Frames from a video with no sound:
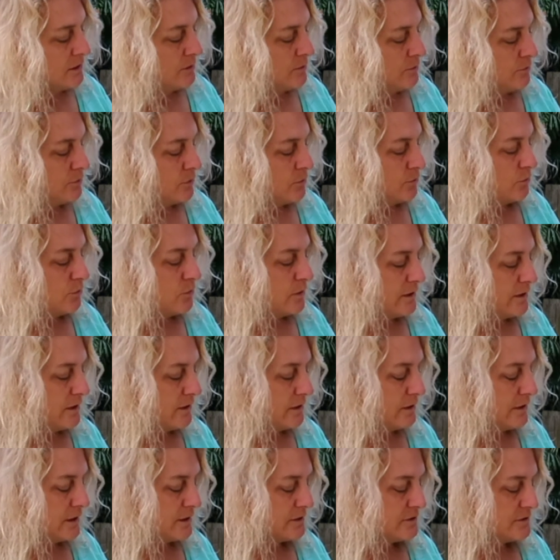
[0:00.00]
But what
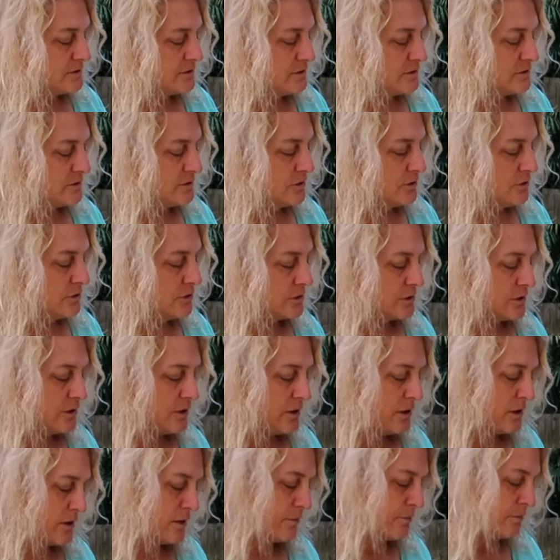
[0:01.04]
allows it to hook
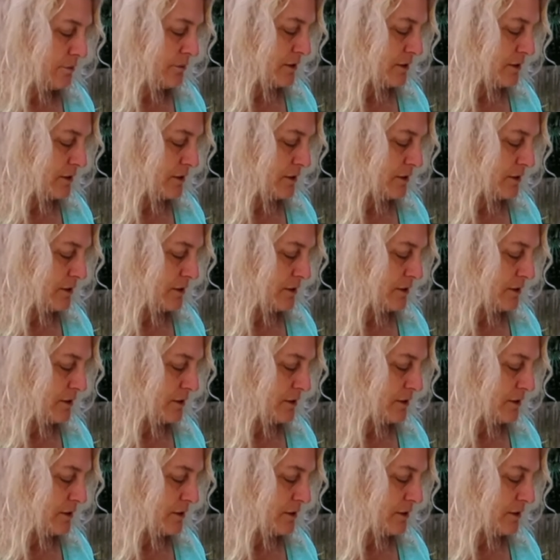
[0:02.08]
up